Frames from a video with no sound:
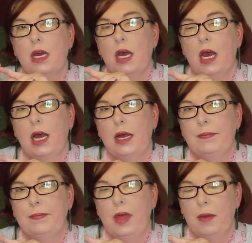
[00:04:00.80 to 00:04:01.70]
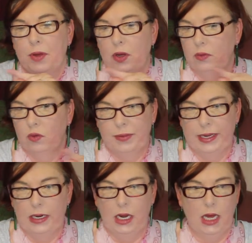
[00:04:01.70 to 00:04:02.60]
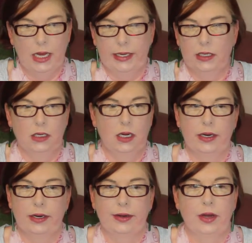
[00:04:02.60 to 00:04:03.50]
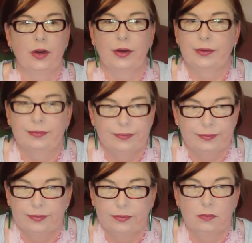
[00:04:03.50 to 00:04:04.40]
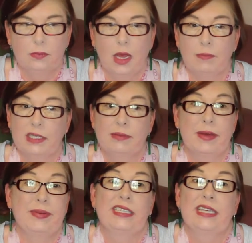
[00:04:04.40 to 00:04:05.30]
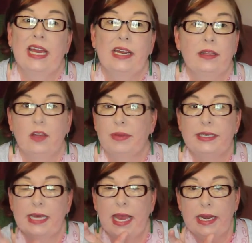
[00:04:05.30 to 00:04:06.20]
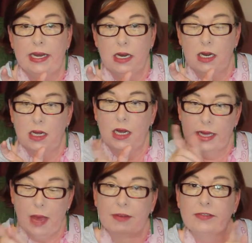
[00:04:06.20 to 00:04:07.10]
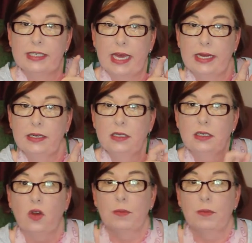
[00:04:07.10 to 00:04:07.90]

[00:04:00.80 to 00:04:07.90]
a bird will be like, I don't know, up to maybe 10, there'll be 10, a gap of 10, so I'm